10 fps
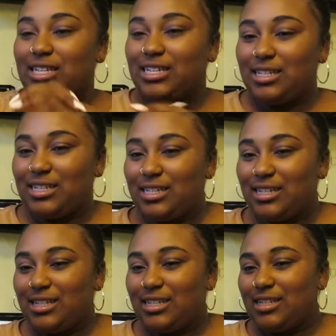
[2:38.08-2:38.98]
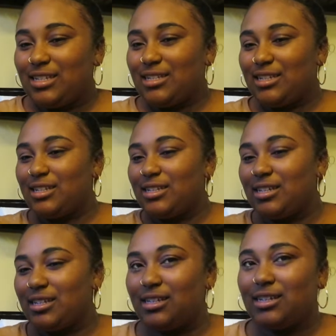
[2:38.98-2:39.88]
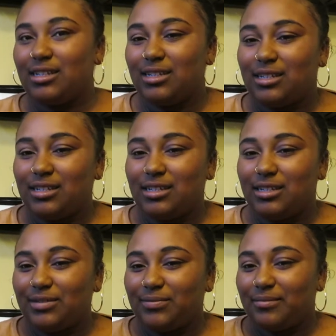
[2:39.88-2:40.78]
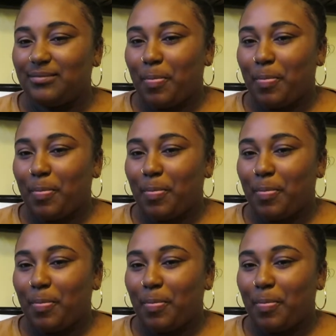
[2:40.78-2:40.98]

(silence)